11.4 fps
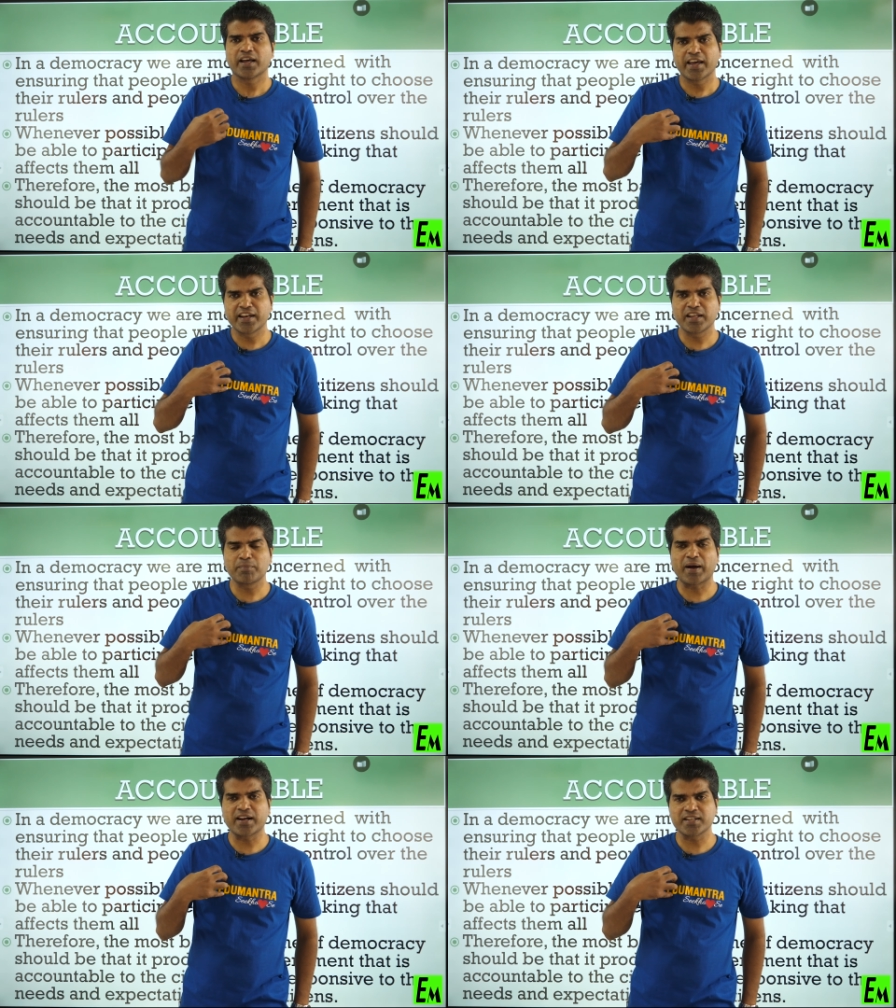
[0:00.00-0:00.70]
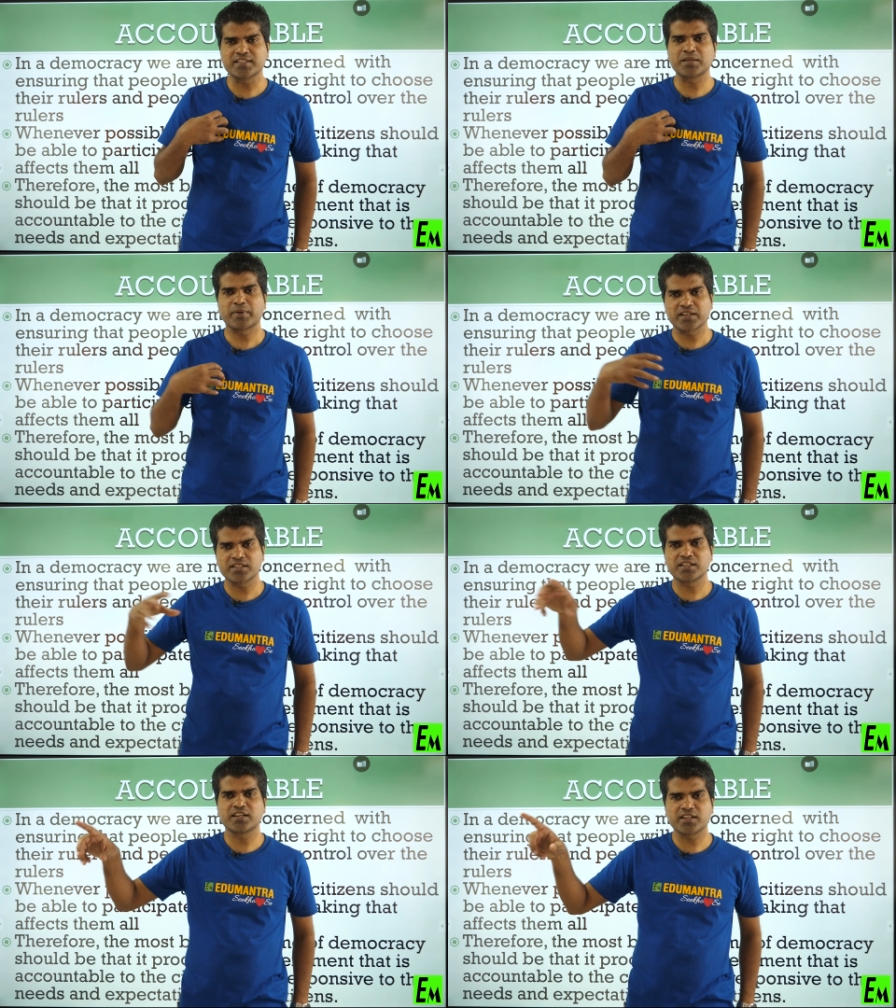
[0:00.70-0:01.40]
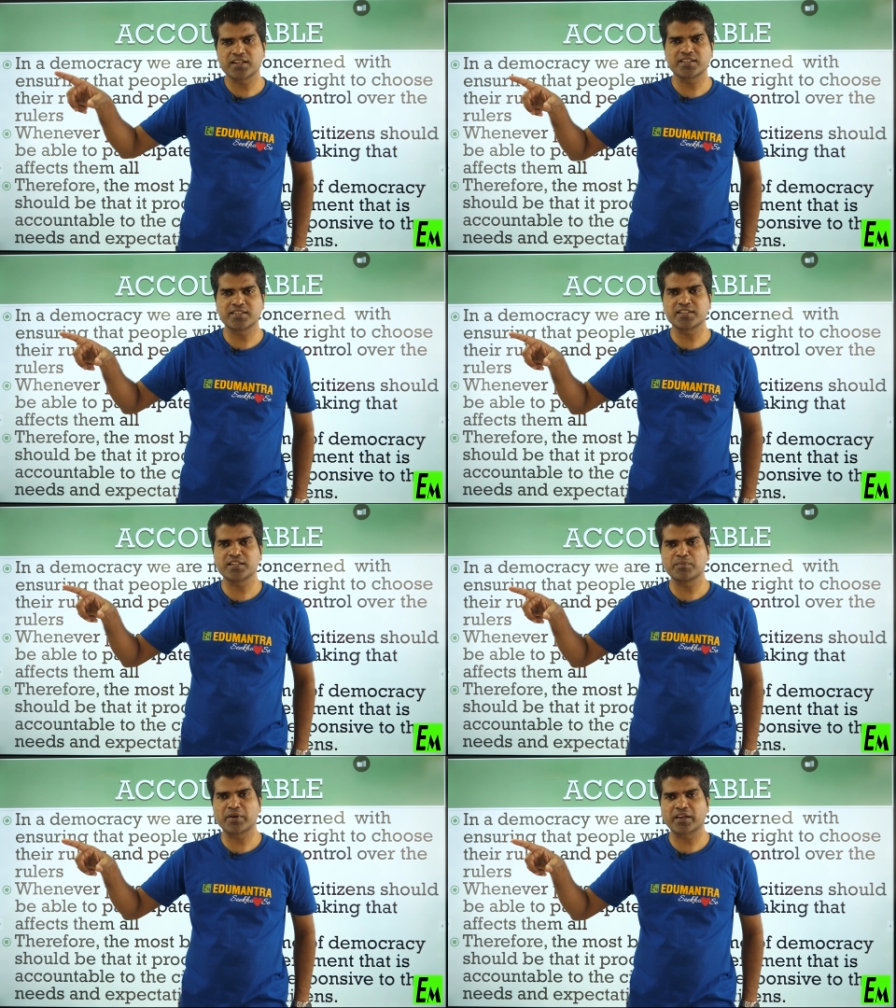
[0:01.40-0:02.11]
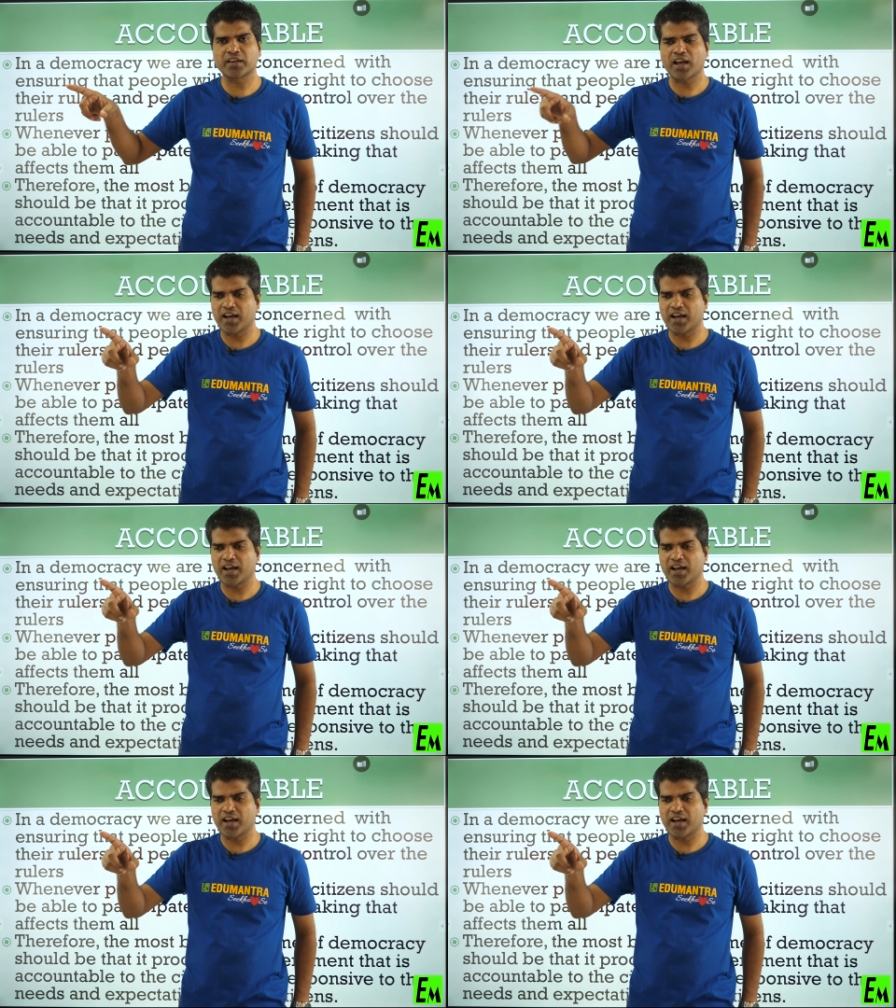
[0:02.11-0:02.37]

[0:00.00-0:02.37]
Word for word: any participation in the decision making?